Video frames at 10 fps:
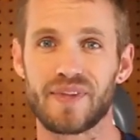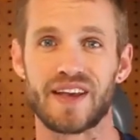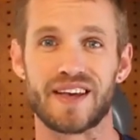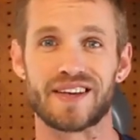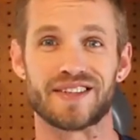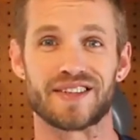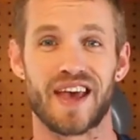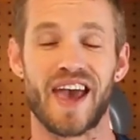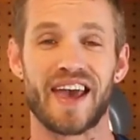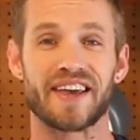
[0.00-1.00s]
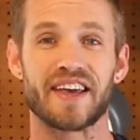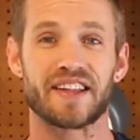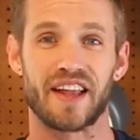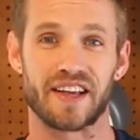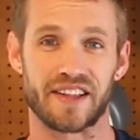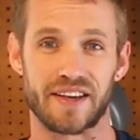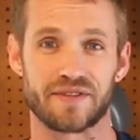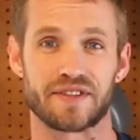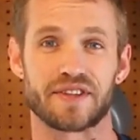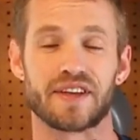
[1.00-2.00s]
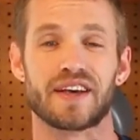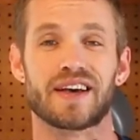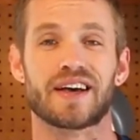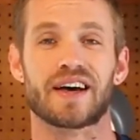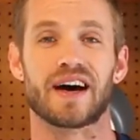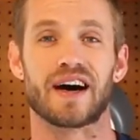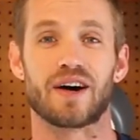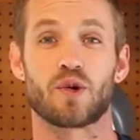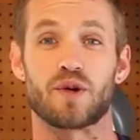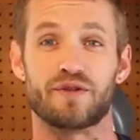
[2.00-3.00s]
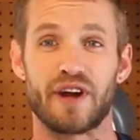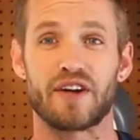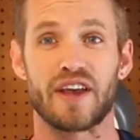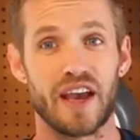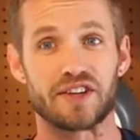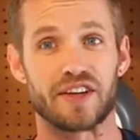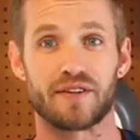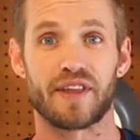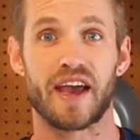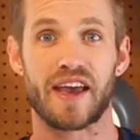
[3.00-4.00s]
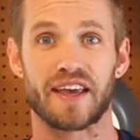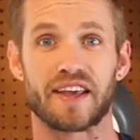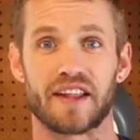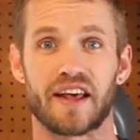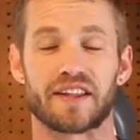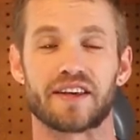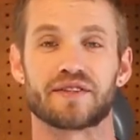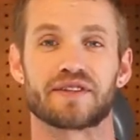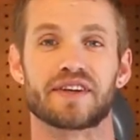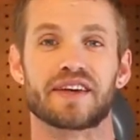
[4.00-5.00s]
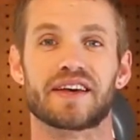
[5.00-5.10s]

is hanging leg lifts uh, or a variation of the hanging leg lift.